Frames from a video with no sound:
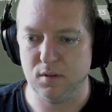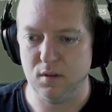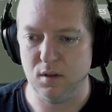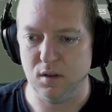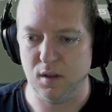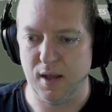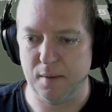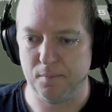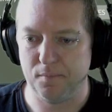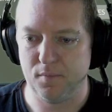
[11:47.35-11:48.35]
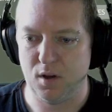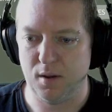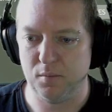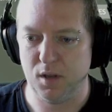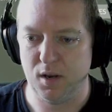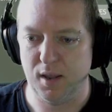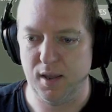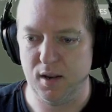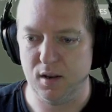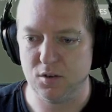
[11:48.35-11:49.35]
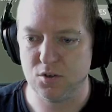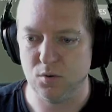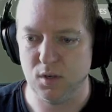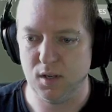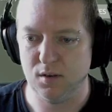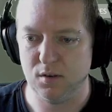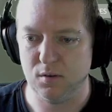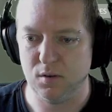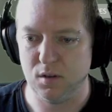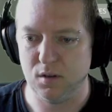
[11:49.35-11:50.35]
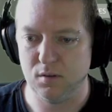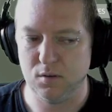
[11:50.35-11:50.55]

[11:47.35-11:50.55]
I'm going to edit it shortly and do